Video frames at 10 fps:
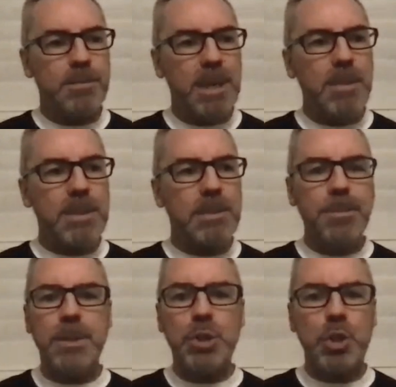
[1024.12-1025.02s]
maybe
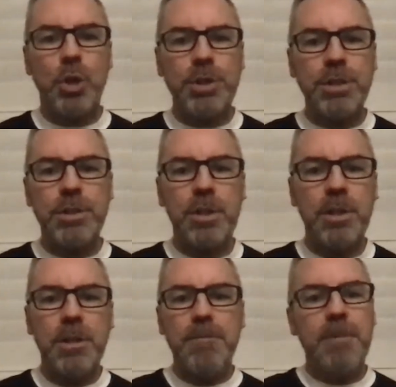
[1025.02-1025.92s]
something Scottish,
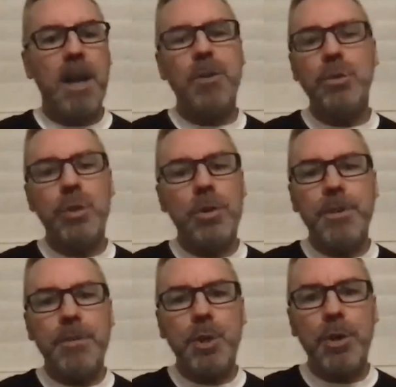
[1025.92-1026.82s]
or I don't know if
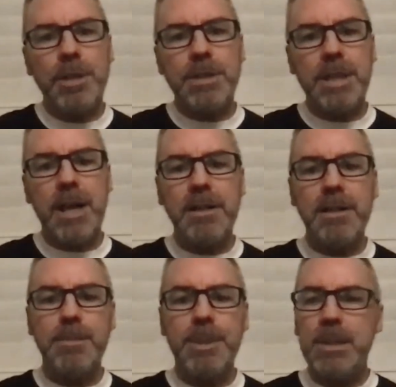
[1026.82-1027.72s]
you've got this in
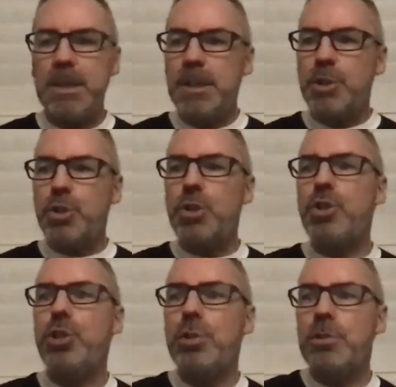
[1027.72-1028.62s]
Ireland, but as soon
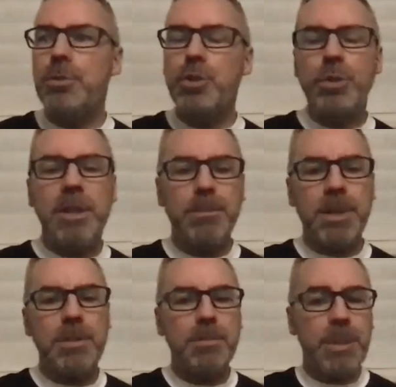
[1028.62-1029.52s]
as you showed
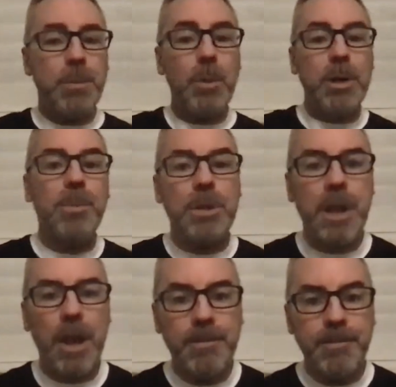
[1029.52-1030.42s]
ambition, people want to put you
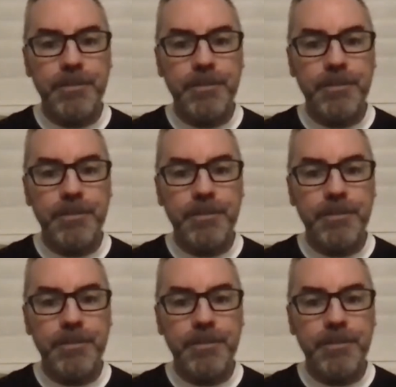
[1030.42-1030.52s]
down.